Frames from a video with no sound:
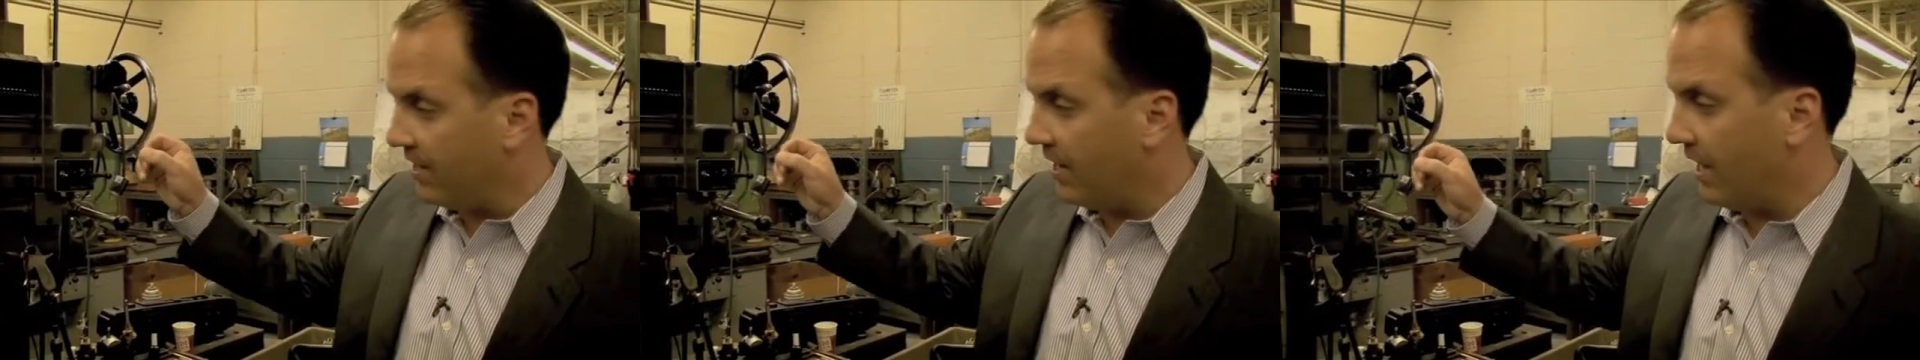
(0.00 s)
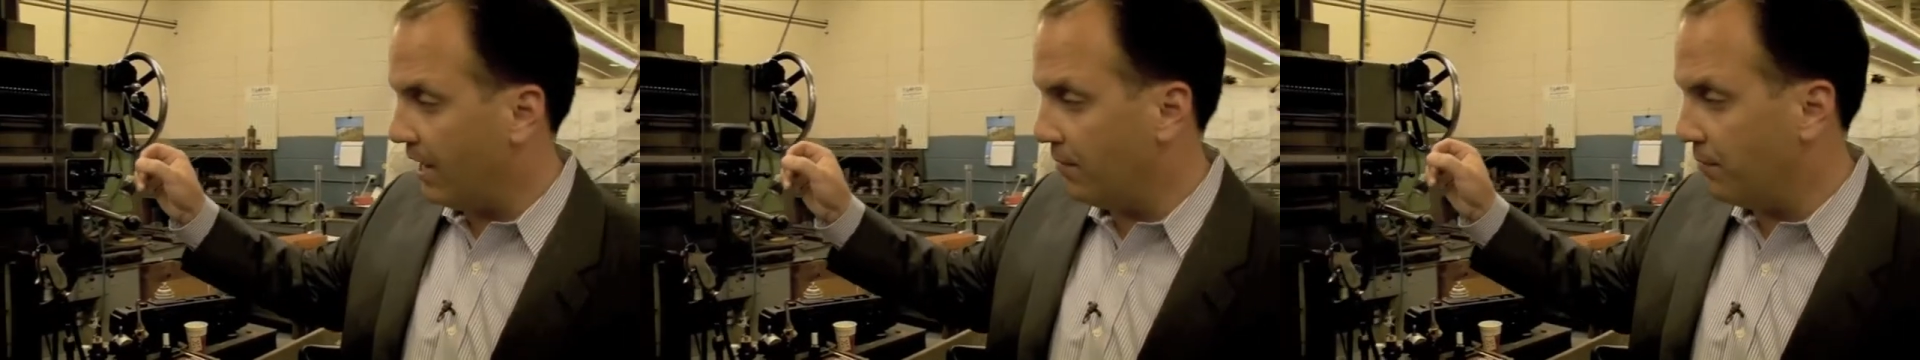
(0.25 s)

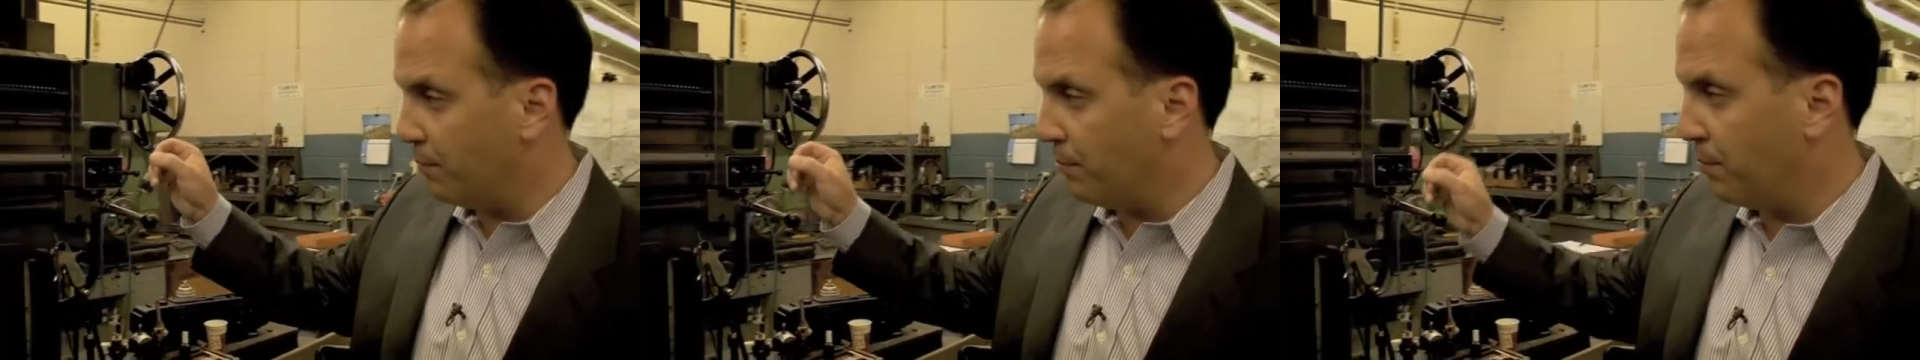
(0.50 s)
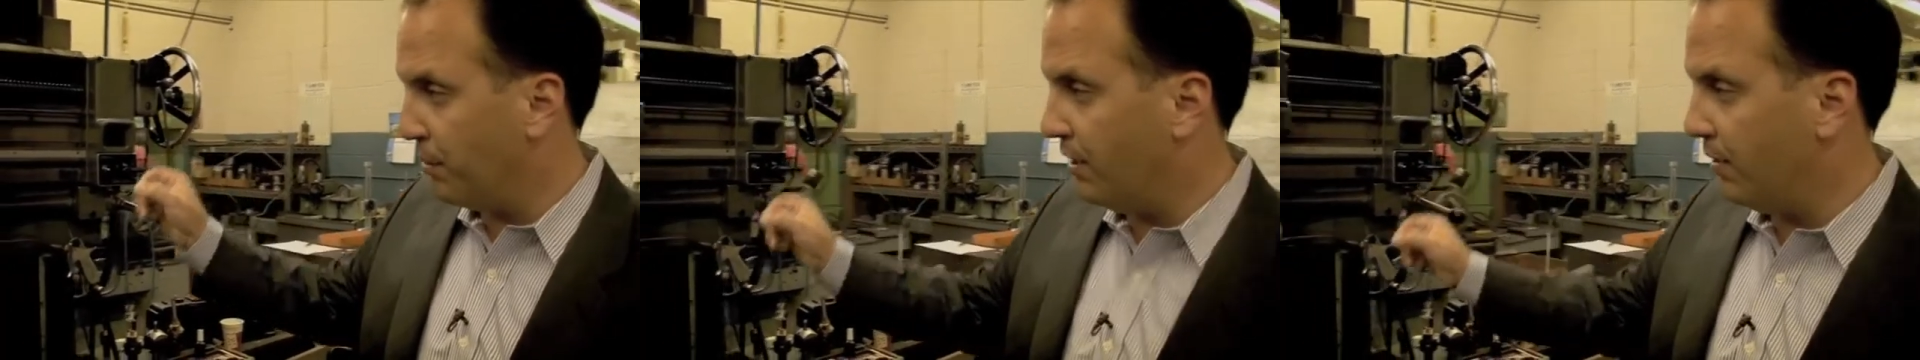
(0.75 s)
and
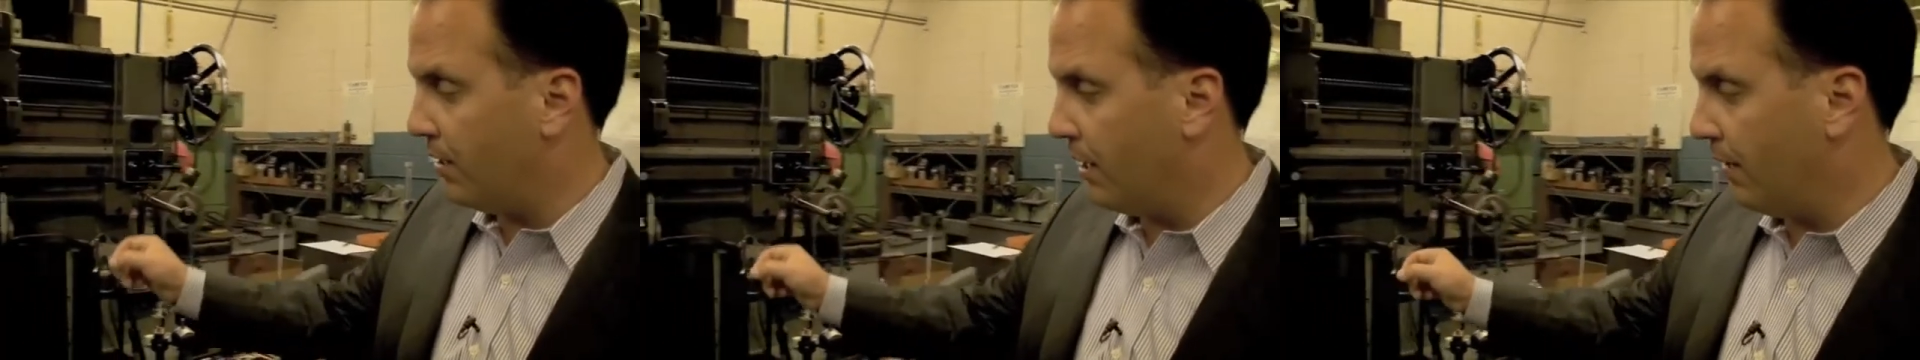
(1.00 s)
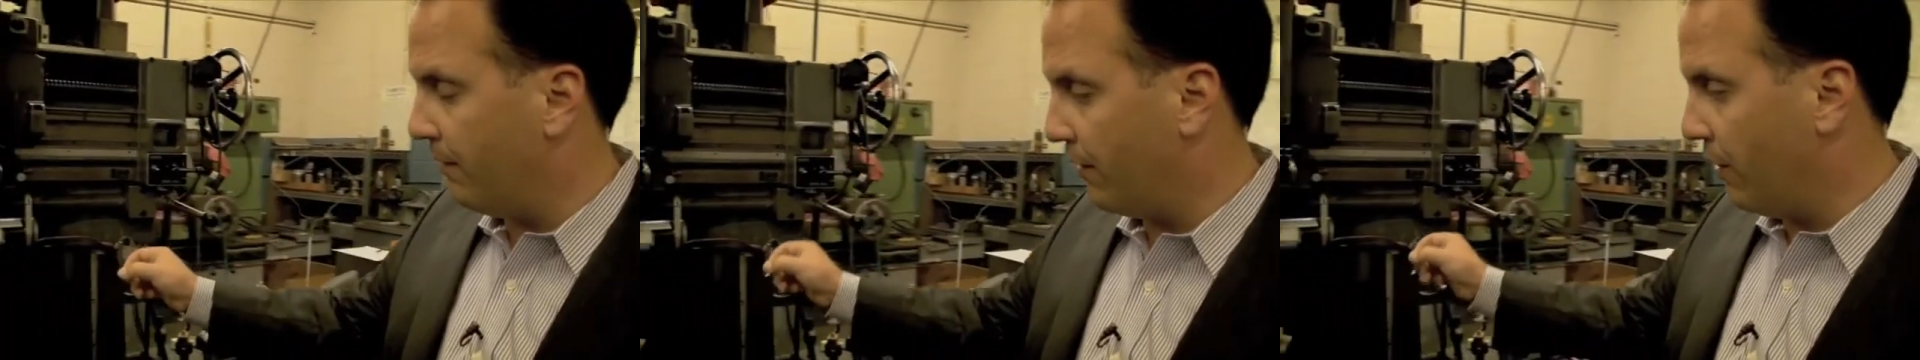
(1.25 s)
put it
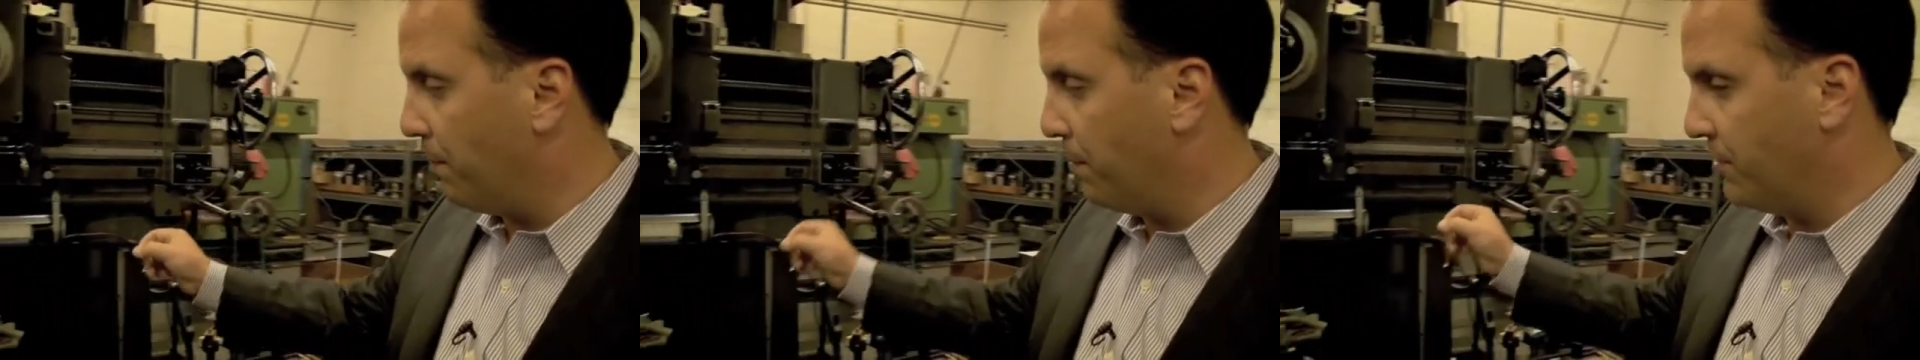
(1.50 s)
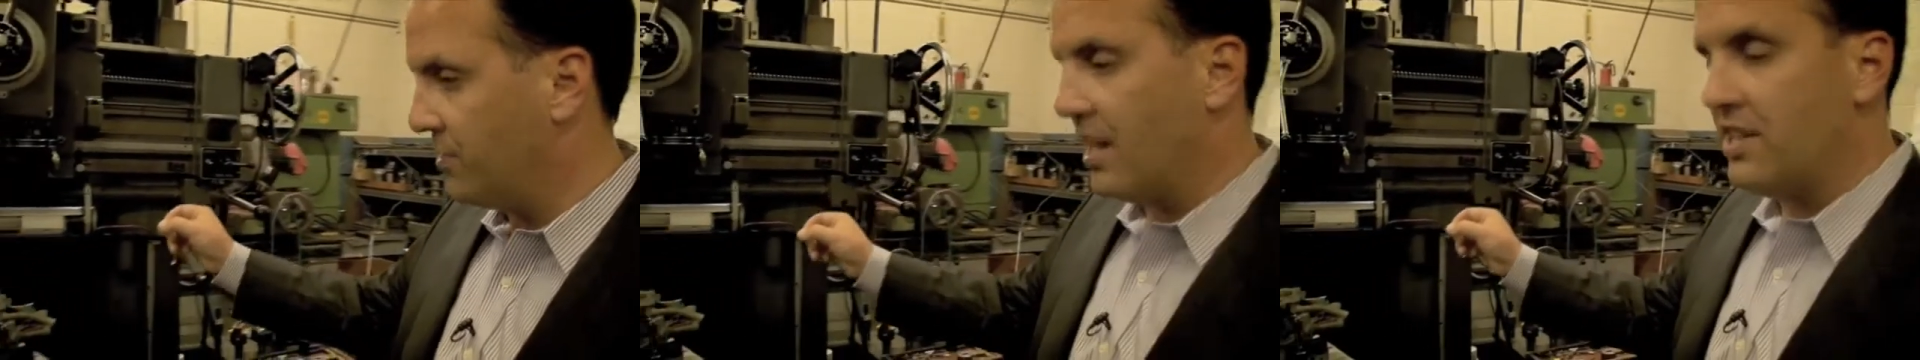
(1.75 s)
very
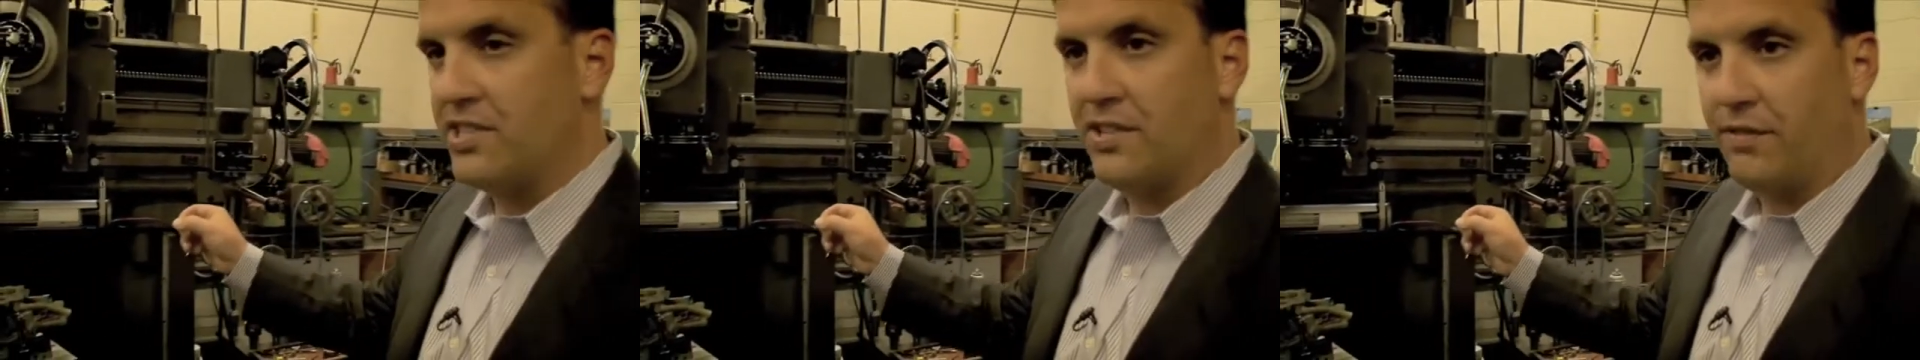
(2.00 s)
precise,